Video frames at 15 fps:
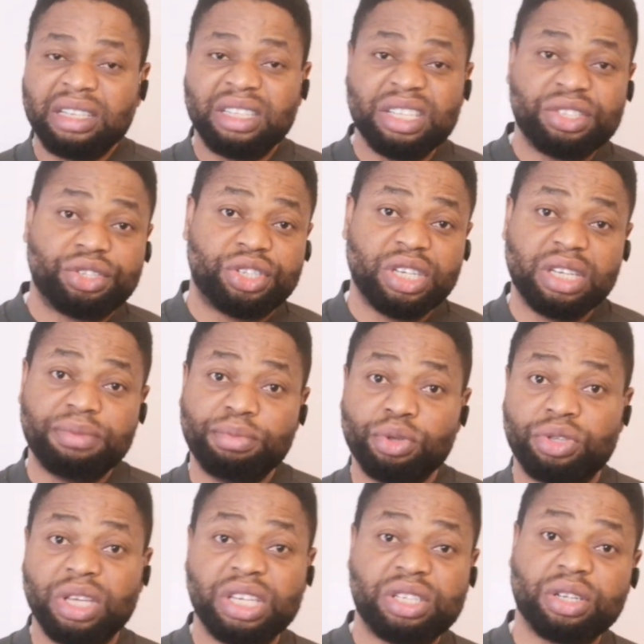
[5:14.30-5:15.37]
These gene
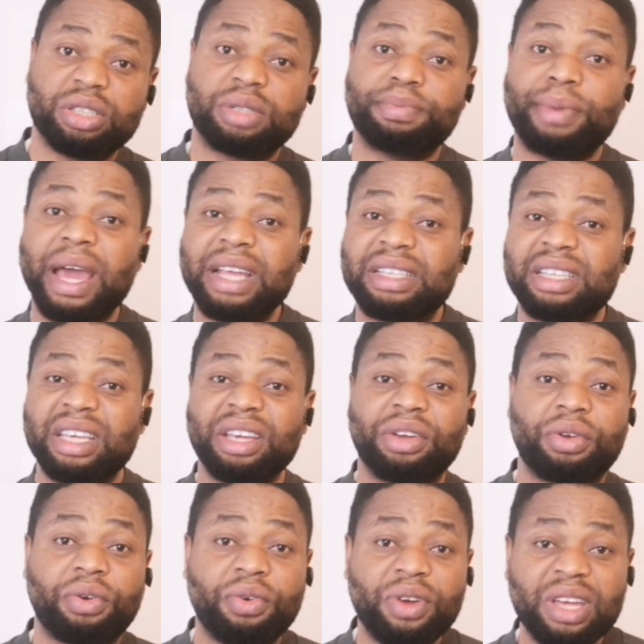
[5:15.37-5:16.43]
mutations might
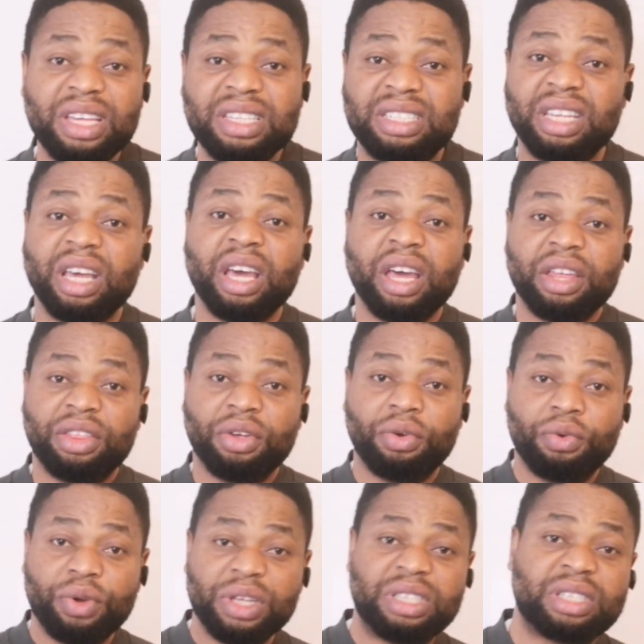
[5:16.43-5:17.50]
increase the
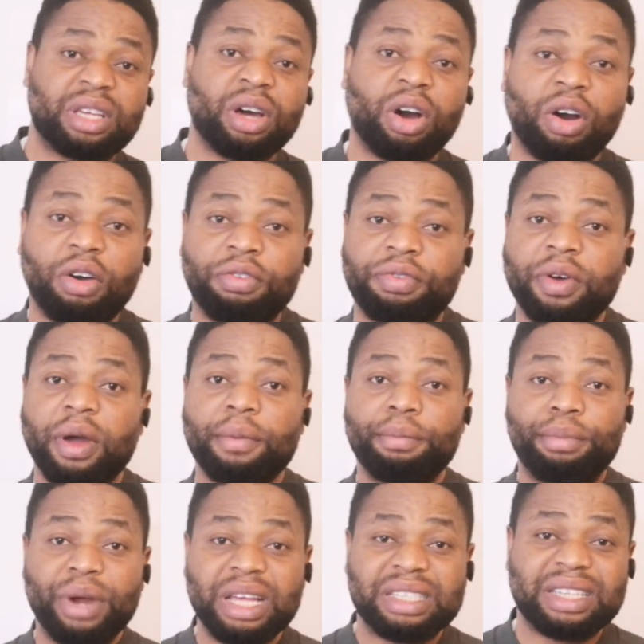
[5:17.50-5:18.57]
risk of
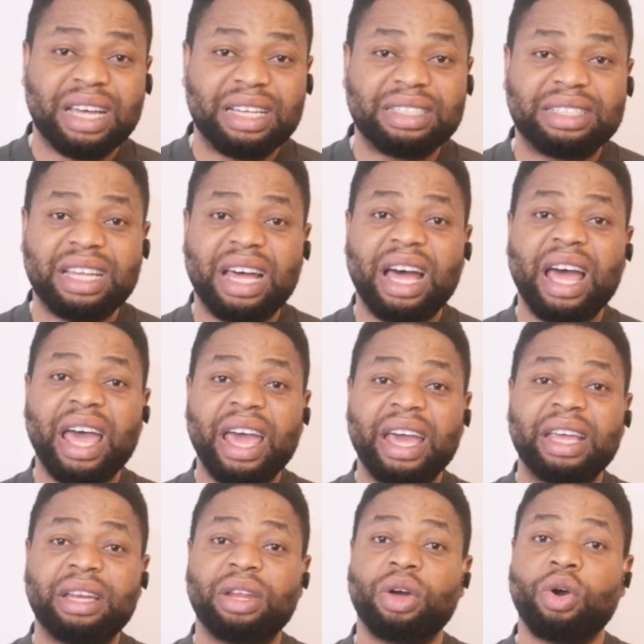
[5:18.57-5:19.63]
breast cancer
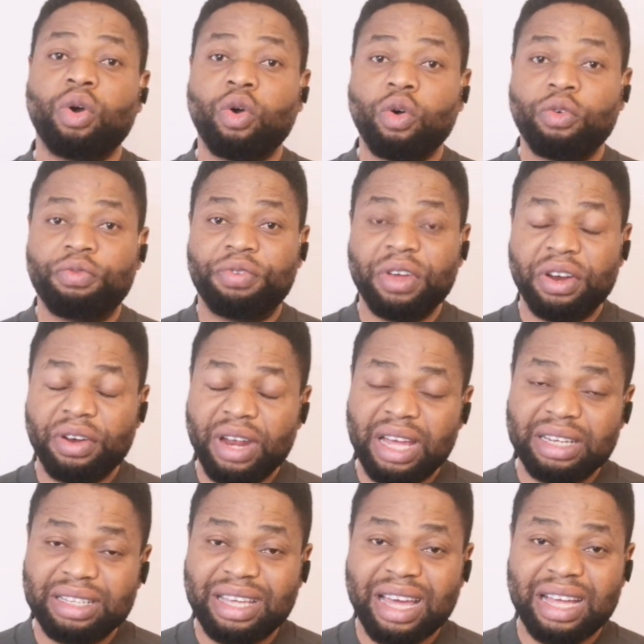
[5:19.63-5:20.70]
and
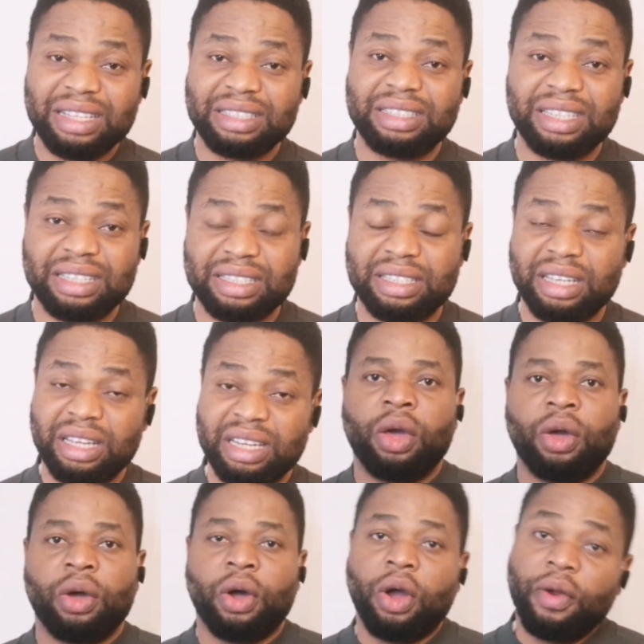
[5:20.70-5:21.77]
ovarian cancers.
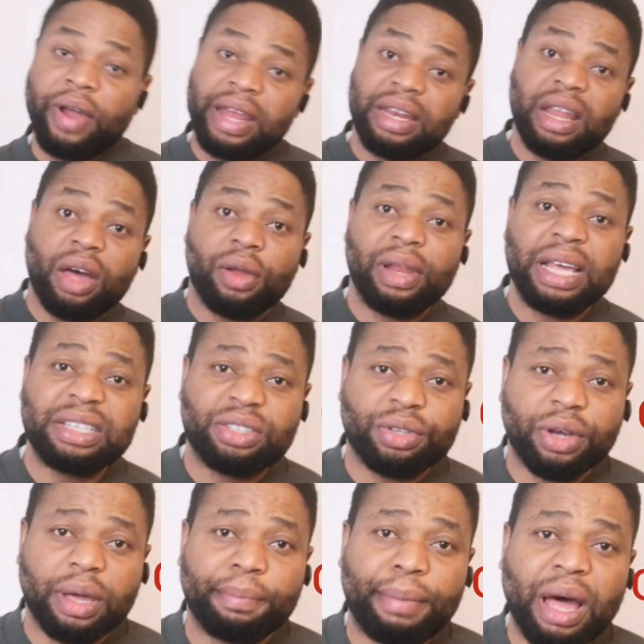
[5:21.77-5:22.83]
All right, now let's
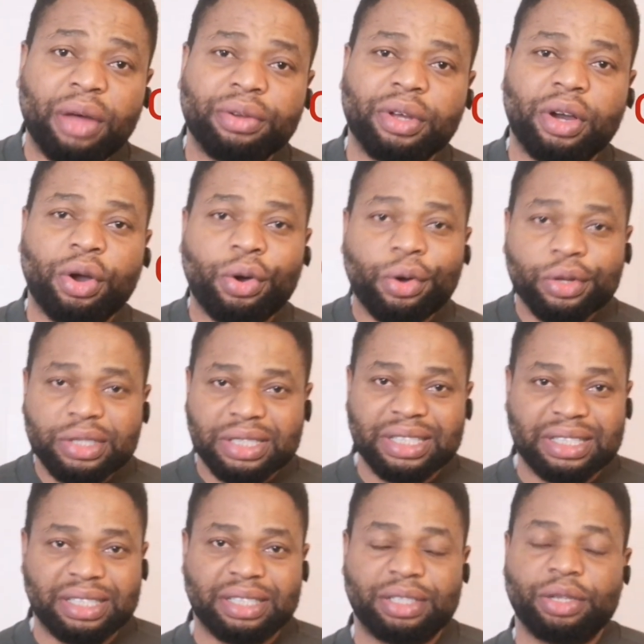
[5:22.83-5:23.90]
talk about the
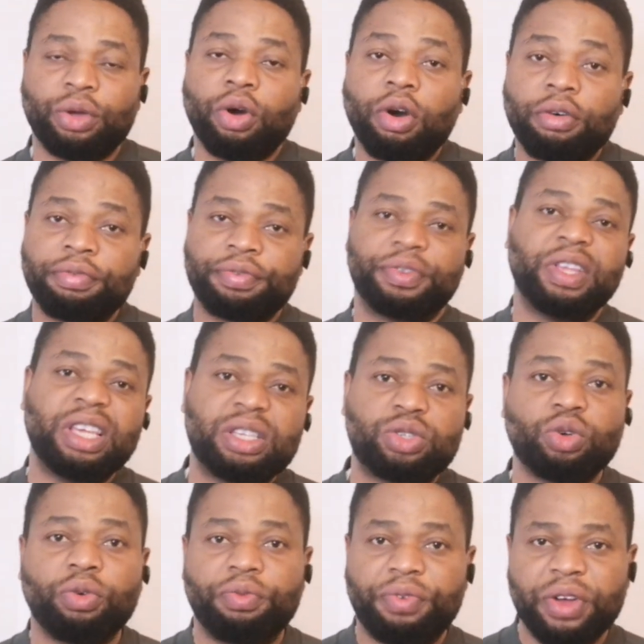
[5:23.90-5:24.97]
causes of
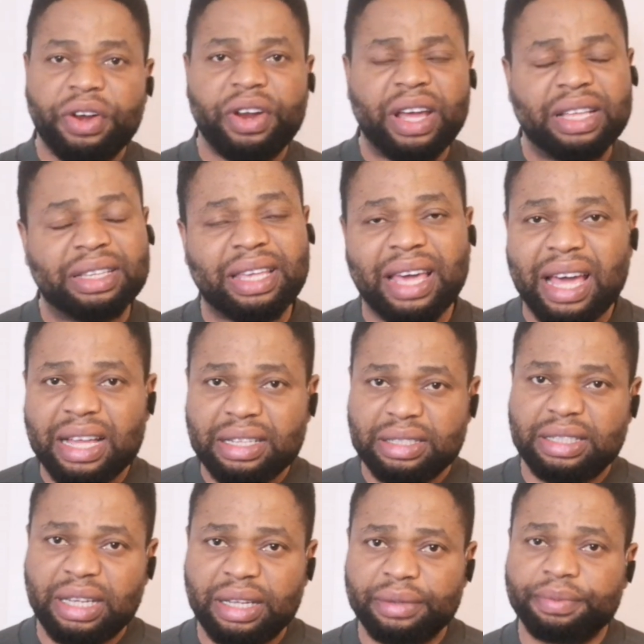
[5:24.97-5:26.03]
this ovarian cancer.